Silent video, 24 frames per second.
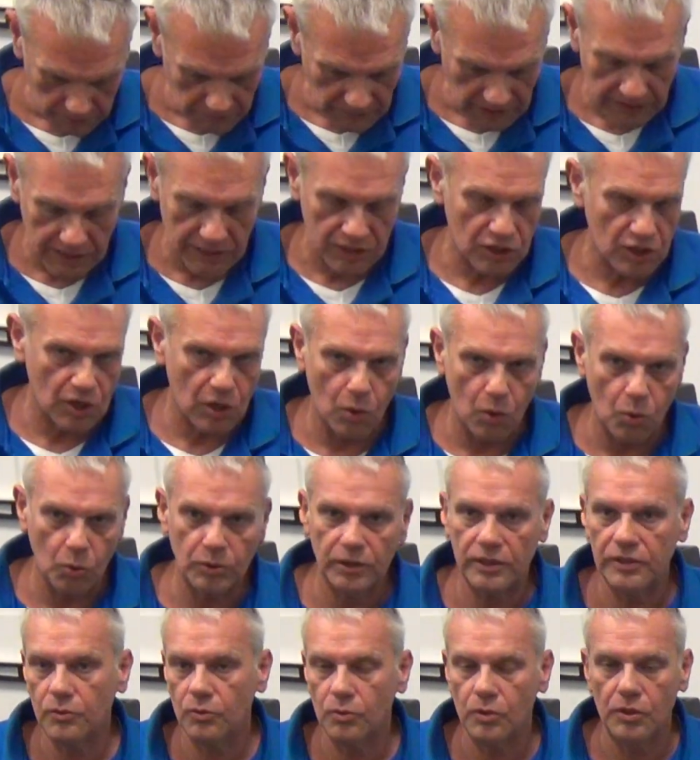It gets cold in
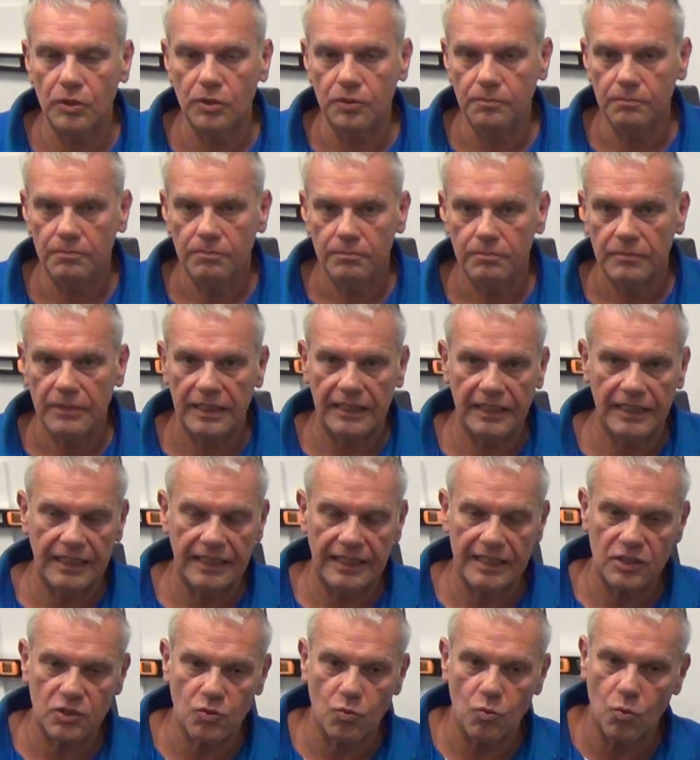the room, and then it gets